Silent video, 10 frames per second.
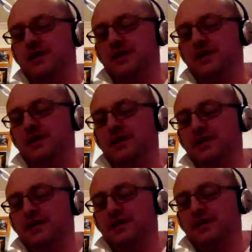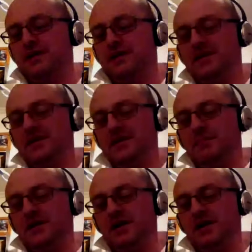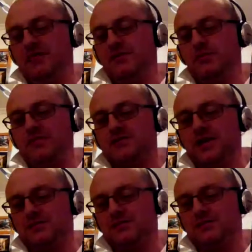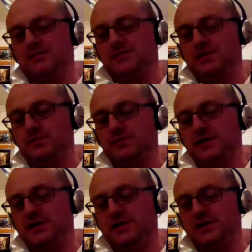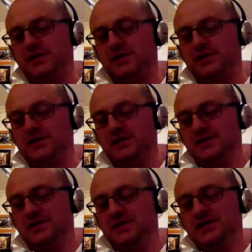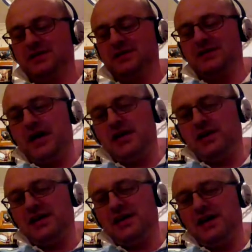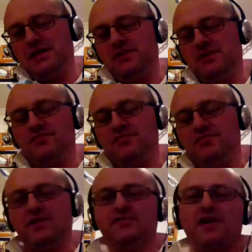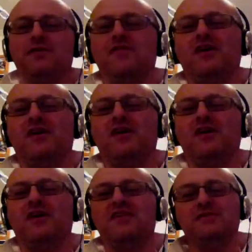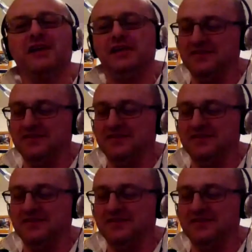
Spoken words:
Lady Imperial Brown Stout, 2014 edition. ABV of 10.5%.